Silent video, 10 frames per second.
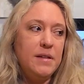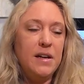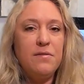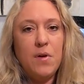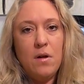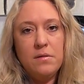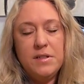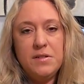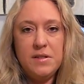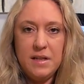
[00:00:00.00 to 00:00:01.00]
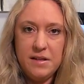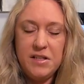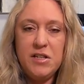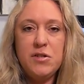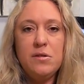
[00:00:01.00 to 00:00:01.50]
get involved in the
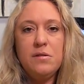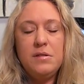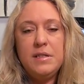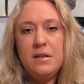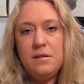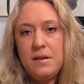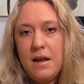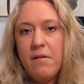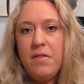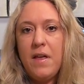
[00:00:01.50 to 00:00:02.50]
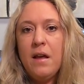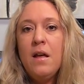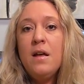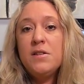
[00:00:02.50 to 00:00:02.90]
teachers and everything.